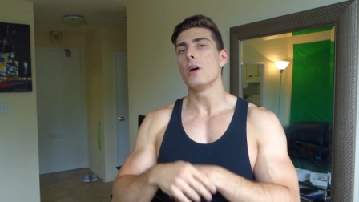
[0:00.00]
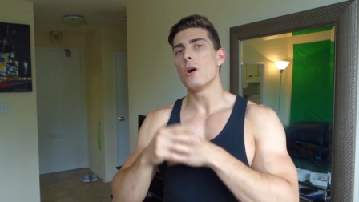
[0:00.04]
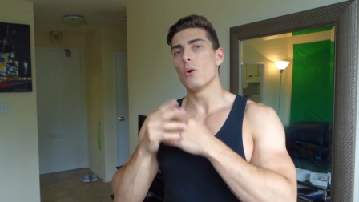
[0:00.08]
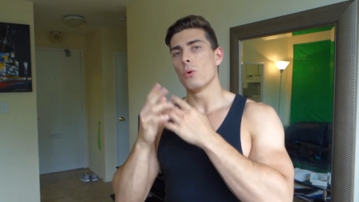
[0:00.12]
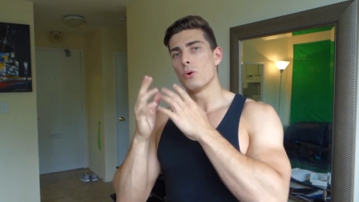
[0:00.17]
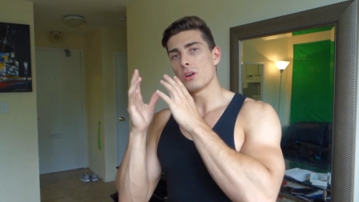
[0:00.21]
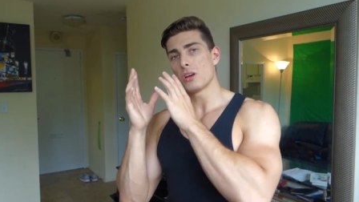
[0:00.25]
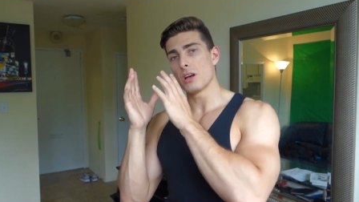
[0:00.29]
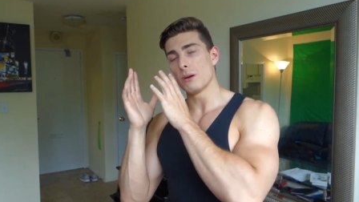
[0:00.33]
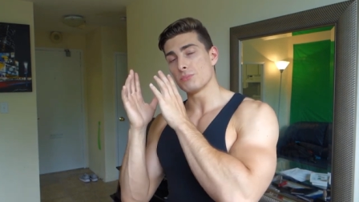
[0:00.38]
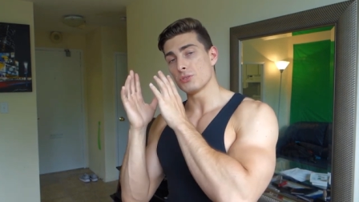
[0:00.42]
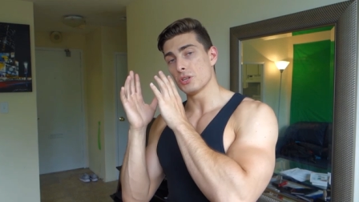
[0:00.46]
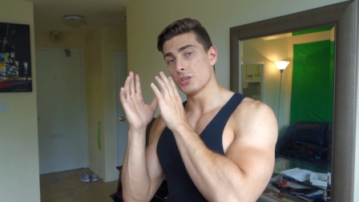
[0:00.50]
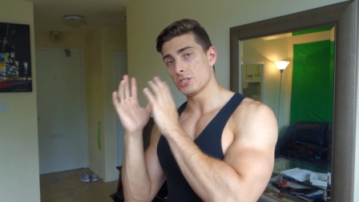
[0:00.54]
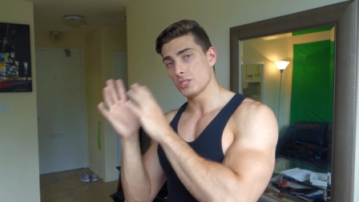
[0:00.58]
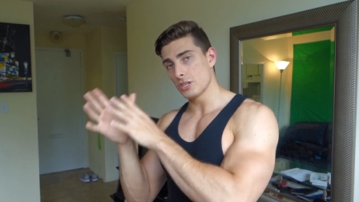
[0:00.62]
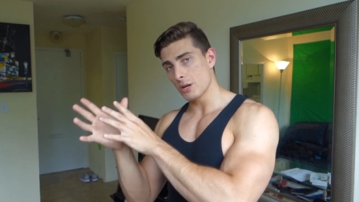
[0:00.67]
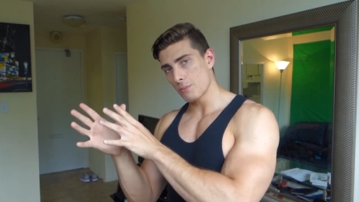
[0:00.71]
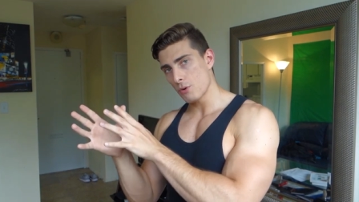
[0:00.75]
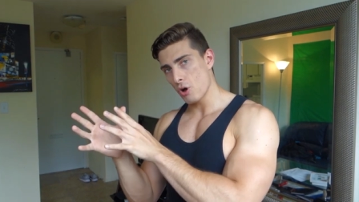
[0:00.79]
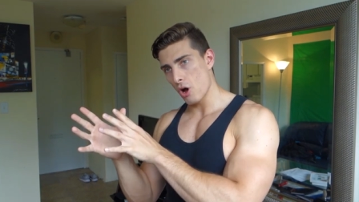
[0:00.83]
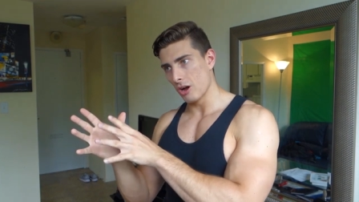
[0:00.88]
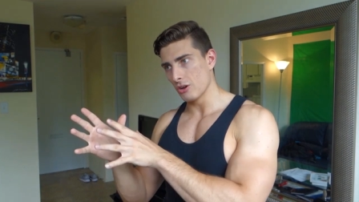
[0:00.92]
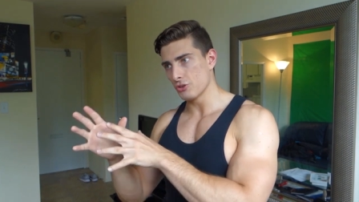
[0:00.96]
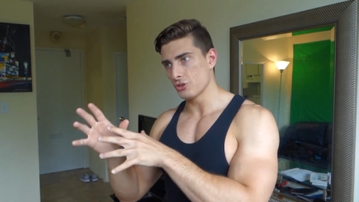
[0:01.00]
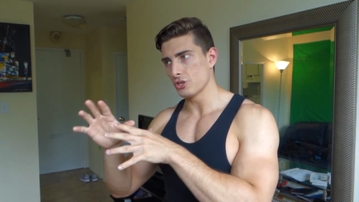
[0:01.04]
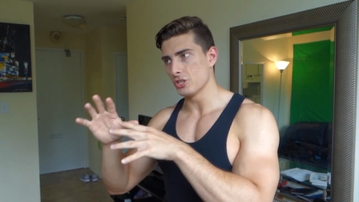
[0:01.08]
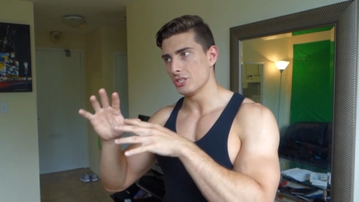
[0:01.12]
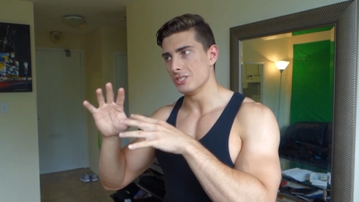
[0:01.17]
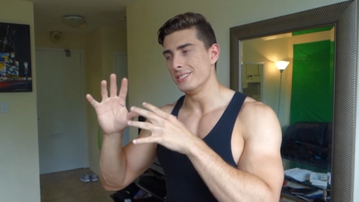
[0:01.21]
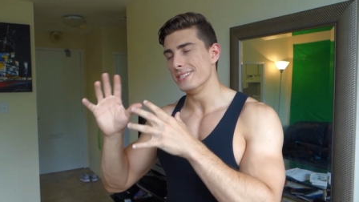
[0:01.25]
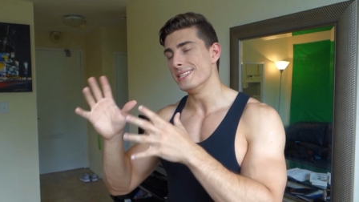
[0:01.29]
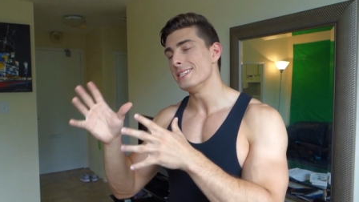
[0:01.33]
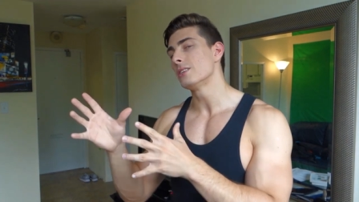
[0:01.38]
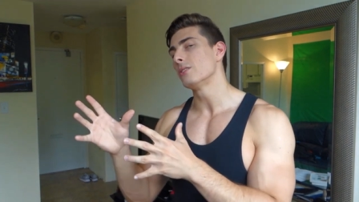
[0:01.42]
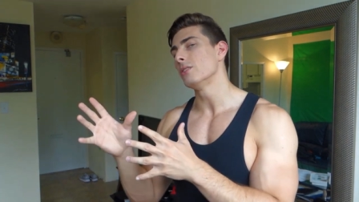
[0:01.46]
When it comes to subconscious
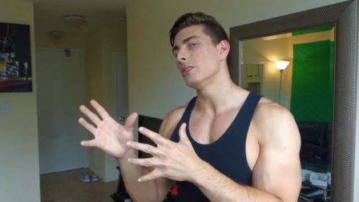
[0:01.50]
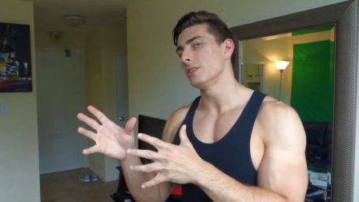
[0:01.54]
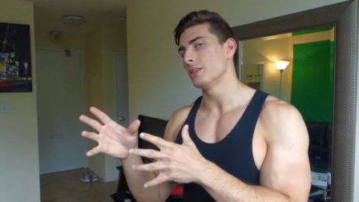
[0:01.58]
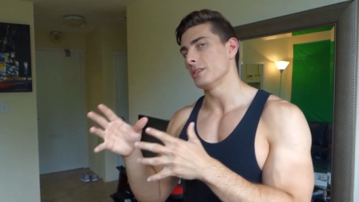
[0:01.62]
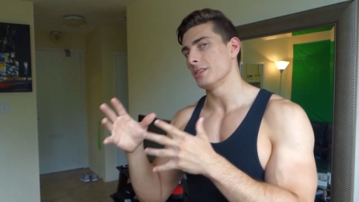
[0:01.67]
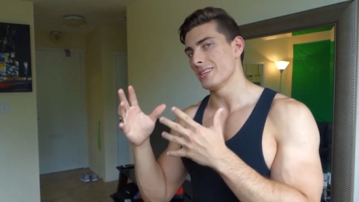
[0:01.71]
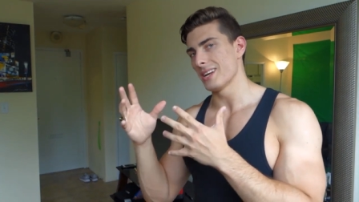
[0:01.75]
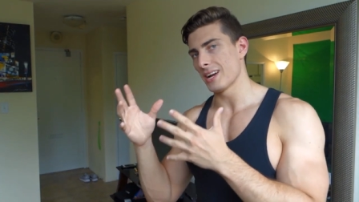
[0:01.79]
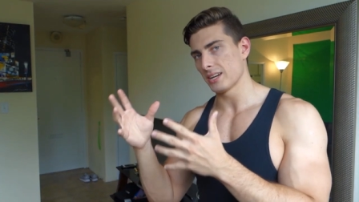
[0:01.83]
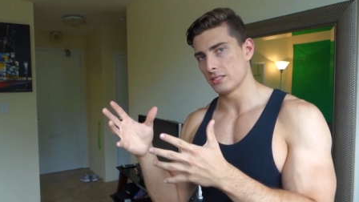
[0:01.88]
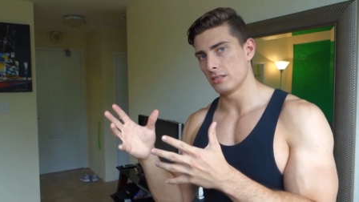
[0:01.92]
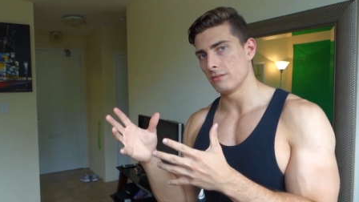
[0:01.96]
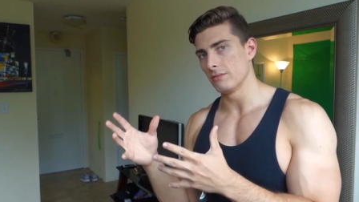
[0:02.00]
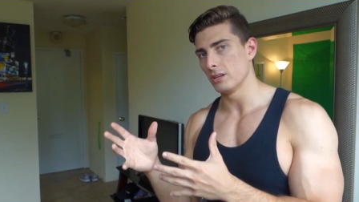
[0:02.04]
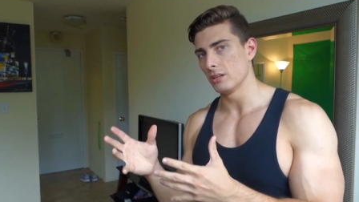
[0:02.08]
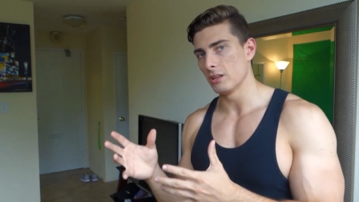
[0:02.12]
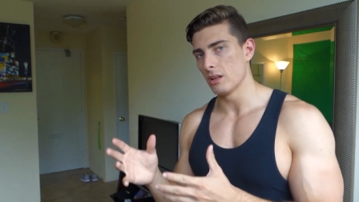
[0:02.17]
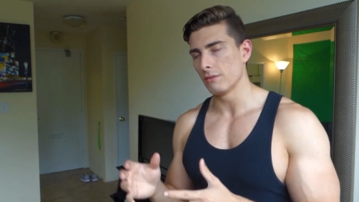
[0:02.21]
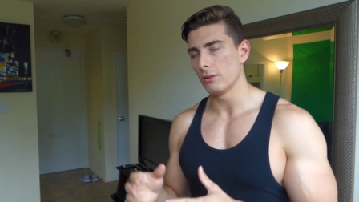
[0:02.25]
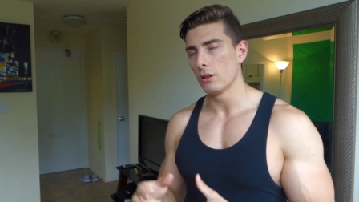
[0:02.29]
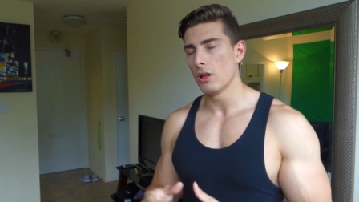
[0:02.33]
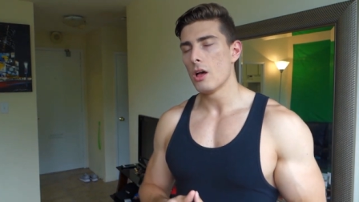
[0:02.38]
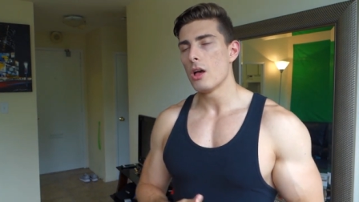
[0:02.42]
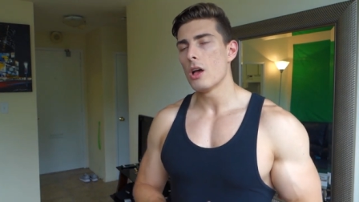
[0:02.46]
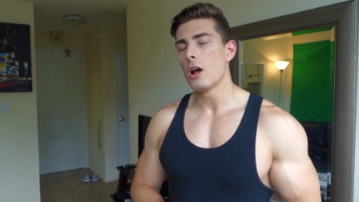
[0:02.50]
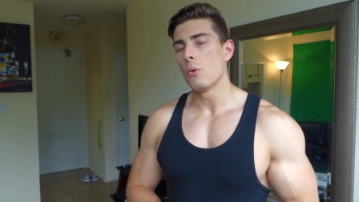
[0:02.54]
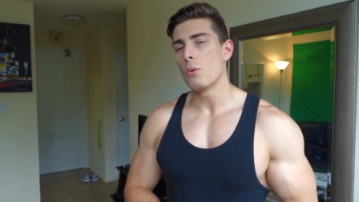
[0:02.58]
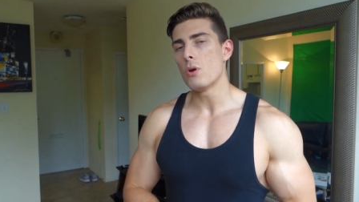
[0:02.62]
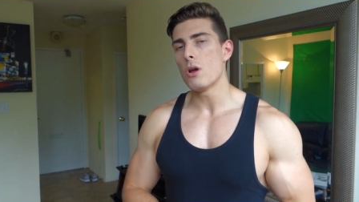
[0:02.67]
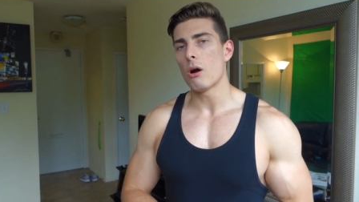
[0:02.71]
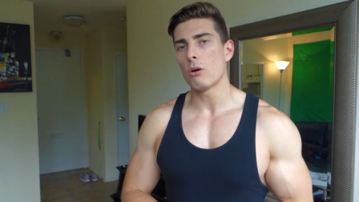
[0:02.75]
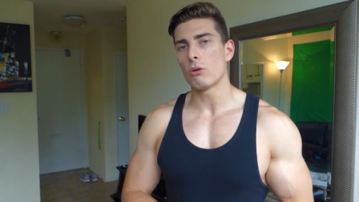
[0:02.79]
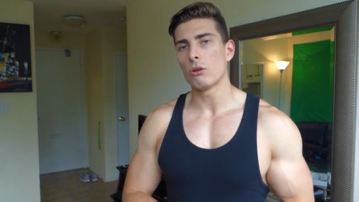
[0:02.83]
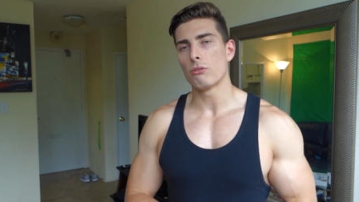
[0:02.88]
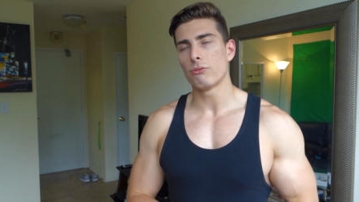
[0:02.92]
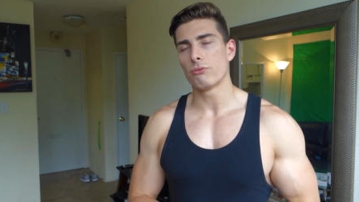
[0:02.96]
decreases in activity level, we
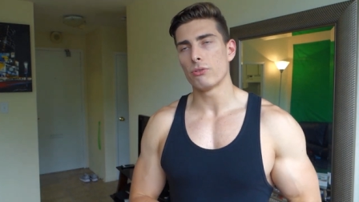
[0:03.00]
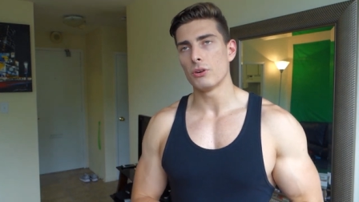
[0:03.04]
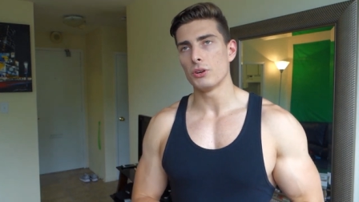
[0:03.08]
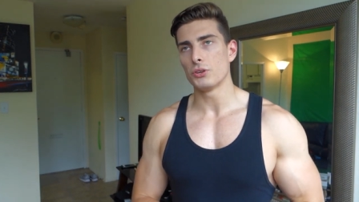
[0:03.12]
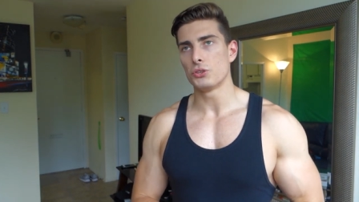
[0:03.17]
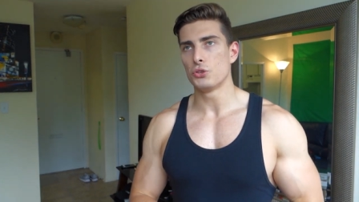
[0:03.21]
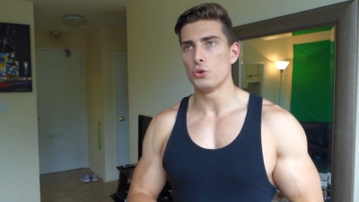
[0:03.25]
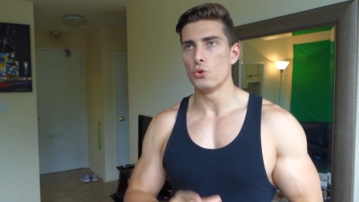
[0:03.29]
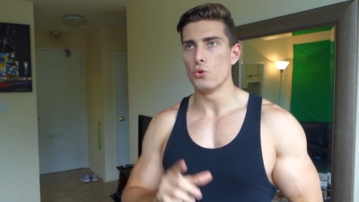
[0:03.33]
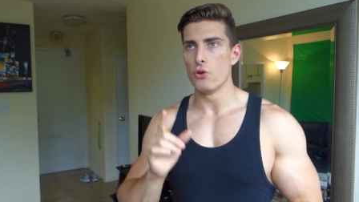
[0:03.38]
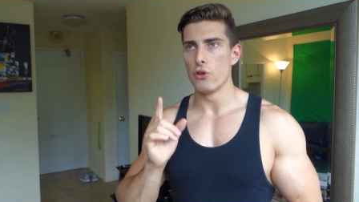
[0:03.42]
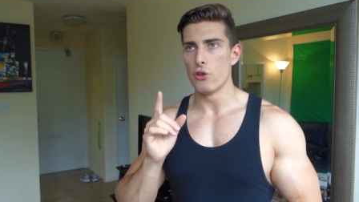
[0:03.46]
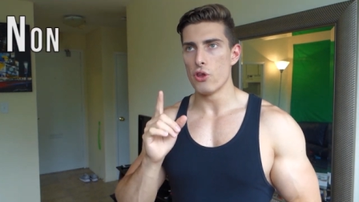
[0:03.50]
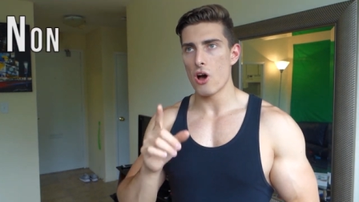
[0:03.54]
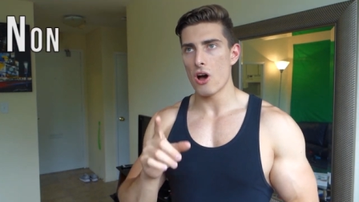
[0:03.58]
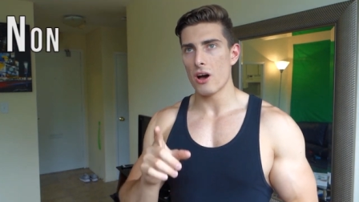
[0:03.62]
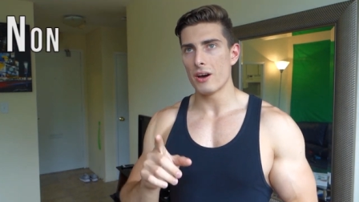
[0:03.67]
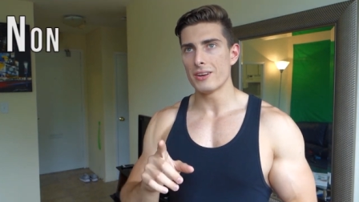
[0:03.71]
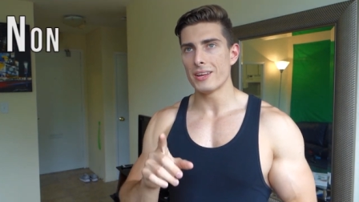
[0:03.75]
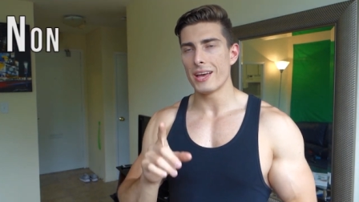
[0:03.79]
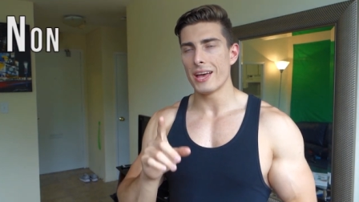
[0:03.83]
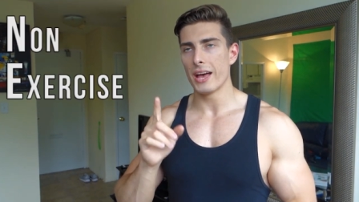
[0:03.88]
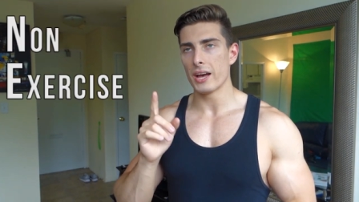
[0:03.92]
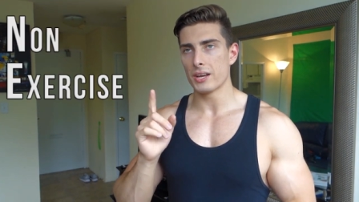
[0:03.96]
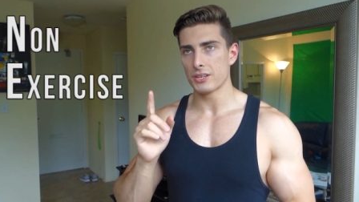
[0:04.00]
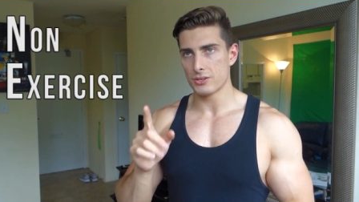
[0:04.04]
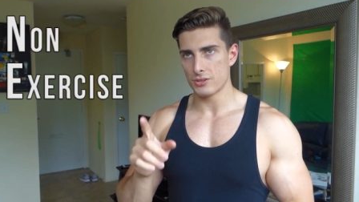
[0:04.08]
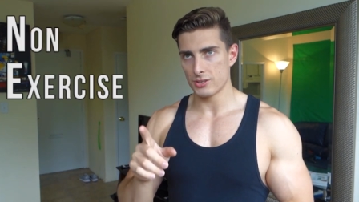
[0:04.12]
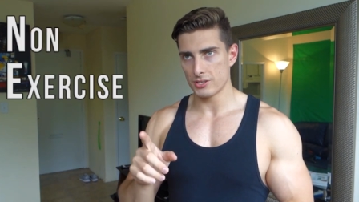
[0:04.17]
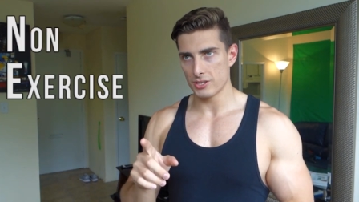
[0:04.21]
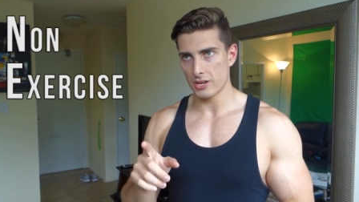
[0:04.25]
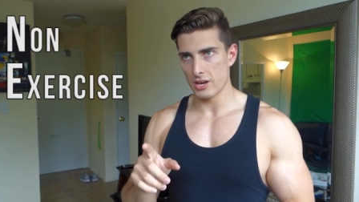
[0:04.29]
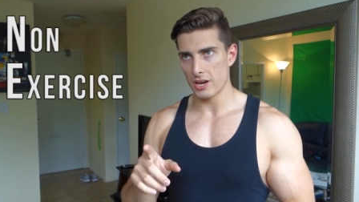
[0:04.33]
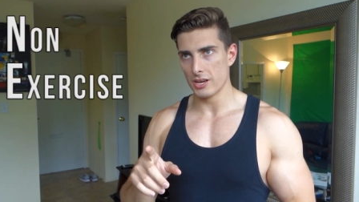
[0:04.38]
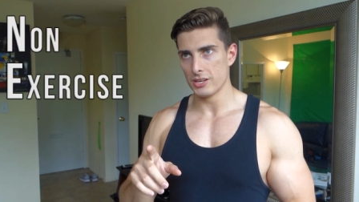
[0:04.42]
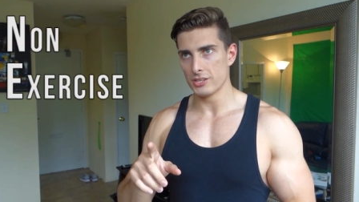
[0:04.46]
are referring to
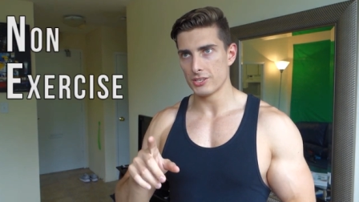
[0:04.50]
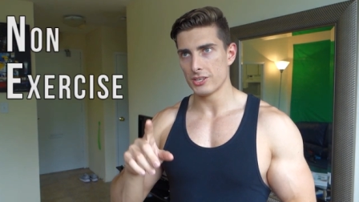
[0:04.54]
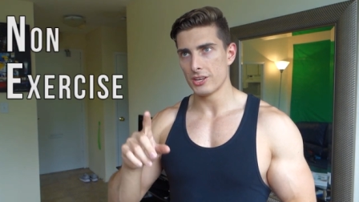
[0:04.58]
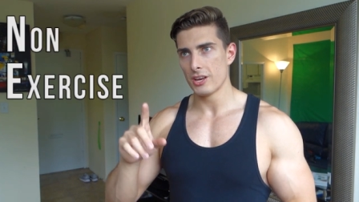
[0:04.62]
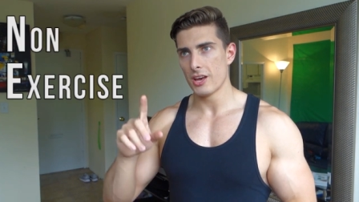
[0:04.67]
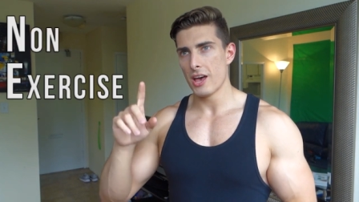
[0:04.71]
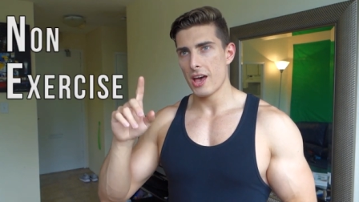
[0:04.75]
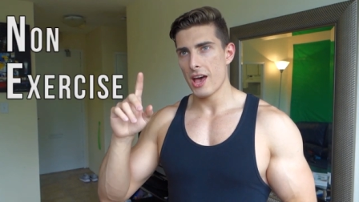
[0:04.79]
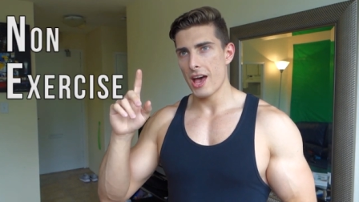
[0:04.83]
non-exercise